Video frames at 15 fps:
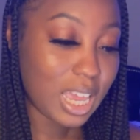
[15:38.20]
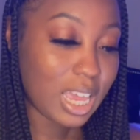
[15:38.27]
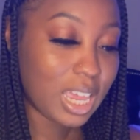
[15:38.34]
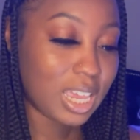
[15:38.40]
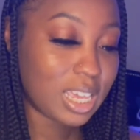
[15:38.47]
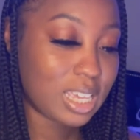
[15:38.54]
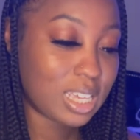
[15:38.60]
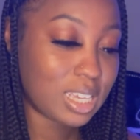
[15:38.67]

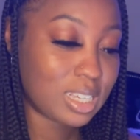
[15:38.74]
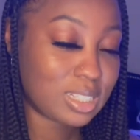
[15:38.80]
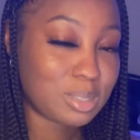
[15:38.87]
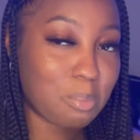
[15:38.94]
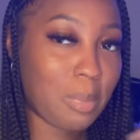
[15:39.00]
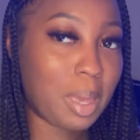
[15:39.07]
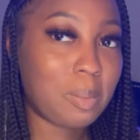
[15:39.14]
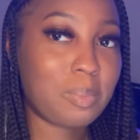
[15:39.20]
is
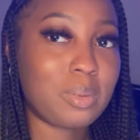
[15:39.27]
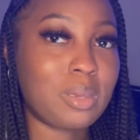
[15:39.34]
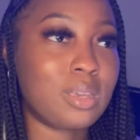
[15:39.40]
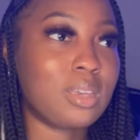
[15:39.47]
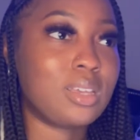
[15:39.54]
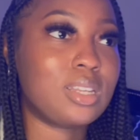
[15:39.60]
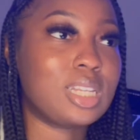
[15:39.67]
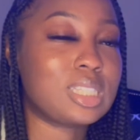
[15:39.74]

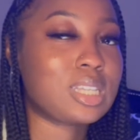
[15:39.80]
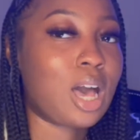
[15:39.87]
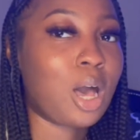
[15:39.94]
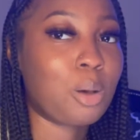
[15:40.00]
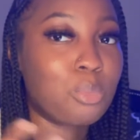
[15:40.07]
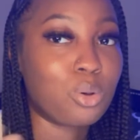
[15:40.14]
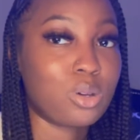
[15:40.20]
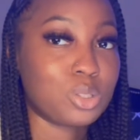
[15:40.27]
maybe the tall
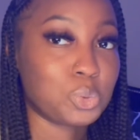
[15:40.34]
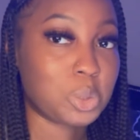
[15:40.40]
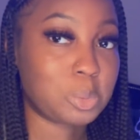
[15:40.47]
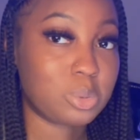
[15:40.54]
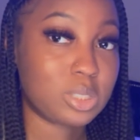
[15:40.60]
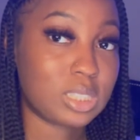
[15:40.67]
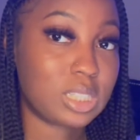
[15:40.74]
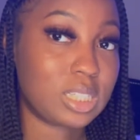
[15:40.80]
boys
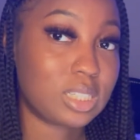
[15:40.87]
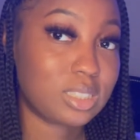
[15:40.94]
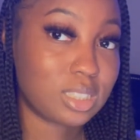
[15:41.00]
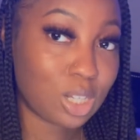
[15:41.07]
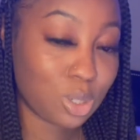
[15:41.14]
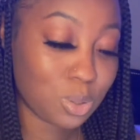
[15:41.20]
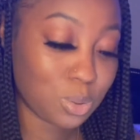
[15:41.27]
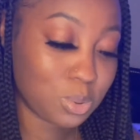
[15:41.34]
represent
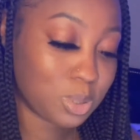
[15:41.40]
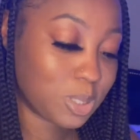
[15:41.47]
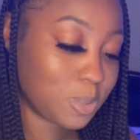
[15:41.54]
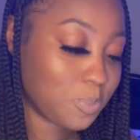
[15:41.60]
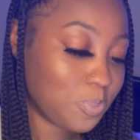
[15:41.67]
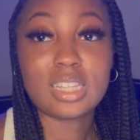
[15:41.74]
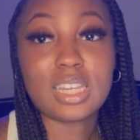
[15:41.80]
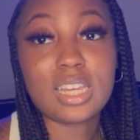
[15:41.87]
souls.
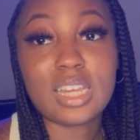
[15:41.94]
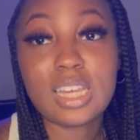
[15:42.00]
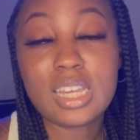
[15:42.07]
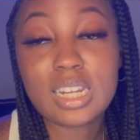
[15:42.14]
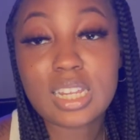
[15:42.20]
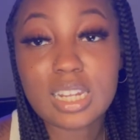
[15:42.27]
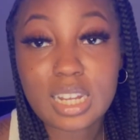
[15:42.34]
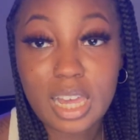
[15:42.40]
The
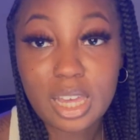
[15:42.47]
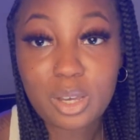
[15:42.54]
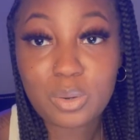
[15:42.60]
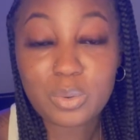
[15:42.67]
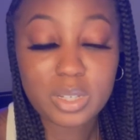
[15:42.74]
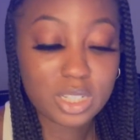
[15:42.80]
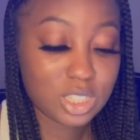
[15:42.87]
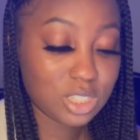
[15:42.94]
hidden
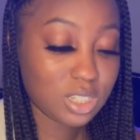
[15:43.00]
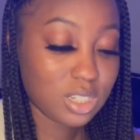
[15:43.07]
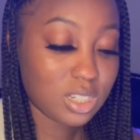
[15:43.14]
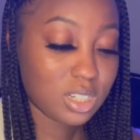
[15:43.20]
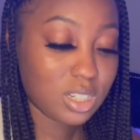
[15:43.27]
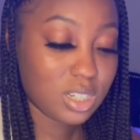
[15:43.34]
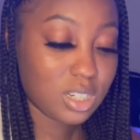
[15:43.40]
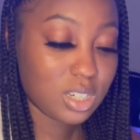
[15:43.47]
language
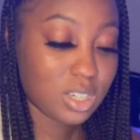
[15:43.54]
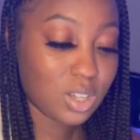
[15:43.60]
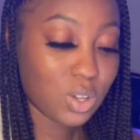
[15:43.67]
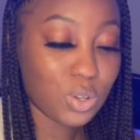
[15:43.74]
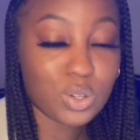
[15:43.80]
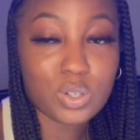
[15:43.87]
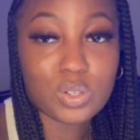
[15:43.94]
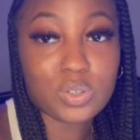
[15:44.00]

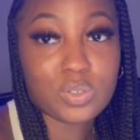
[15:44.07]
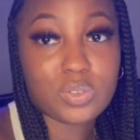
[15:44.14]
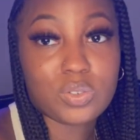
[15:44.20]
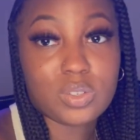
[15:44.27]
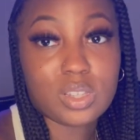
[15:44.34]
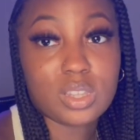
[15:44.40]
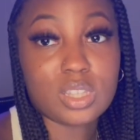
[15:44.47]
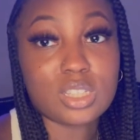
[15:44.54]
of
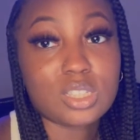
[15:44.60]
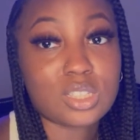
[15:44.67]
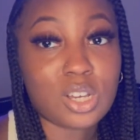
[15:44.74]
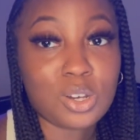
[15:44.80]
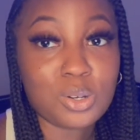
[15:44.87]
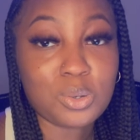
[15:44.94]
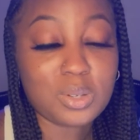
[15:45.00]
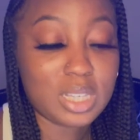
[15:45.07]
the
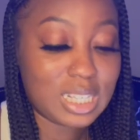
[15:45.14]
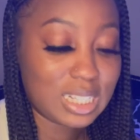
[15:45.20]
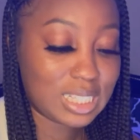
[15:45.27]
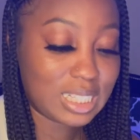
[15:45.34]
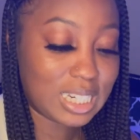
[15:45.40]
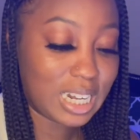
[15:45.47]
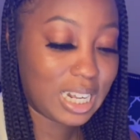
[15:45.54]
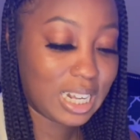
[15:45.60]
soul is
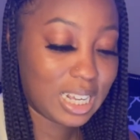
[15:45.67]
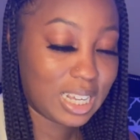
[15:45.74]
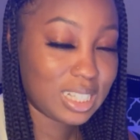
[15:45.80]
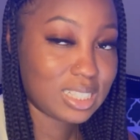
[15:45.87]
dance.